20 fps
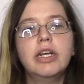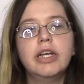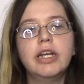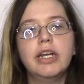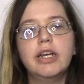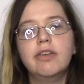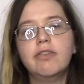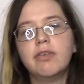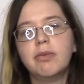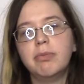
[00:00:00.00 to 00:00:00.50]

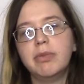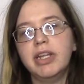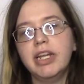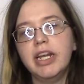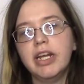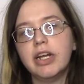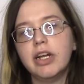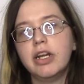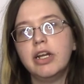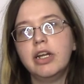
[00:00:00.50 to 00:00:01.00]
And from
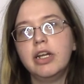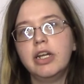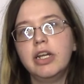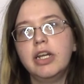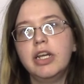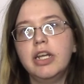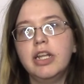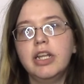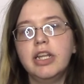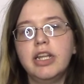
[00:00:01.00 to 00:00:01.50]
there,
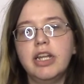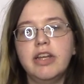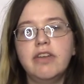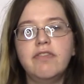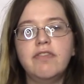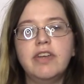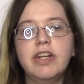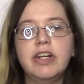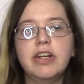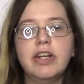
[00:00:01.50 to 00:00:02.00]
they
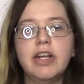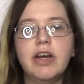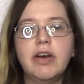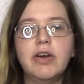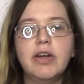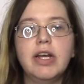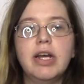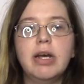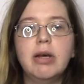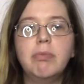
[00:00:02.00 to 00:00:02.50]
figured
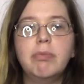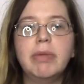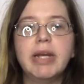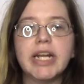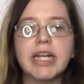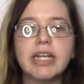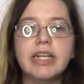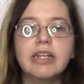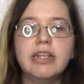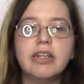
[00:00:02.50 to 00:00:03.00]
out a
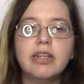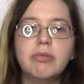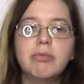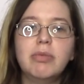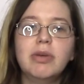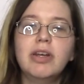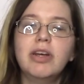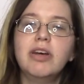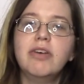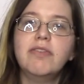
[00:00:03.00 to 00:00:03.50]

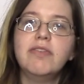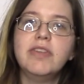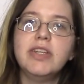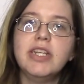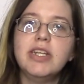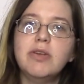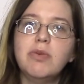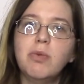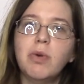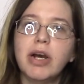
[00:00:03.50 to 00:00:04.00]
mechanism of
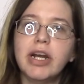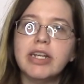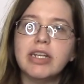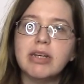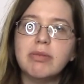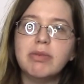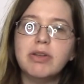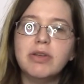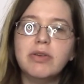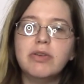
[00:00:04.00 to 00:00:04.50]

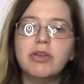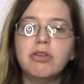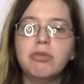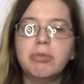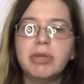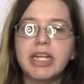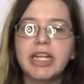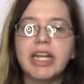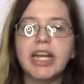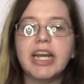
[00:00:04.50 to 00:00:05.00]
DYW
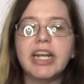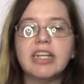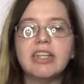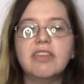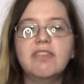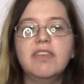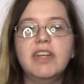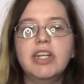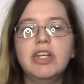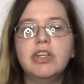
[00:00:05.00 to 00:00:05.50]
domain
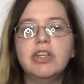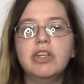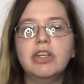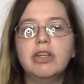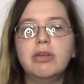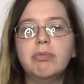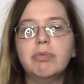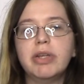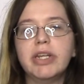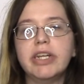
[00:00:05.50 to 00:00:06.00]
activation
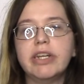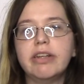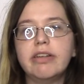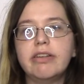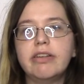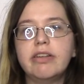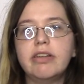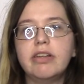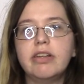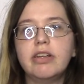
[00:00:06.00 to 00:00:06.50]
in
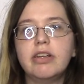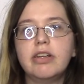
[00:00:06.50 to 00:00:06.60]
plants.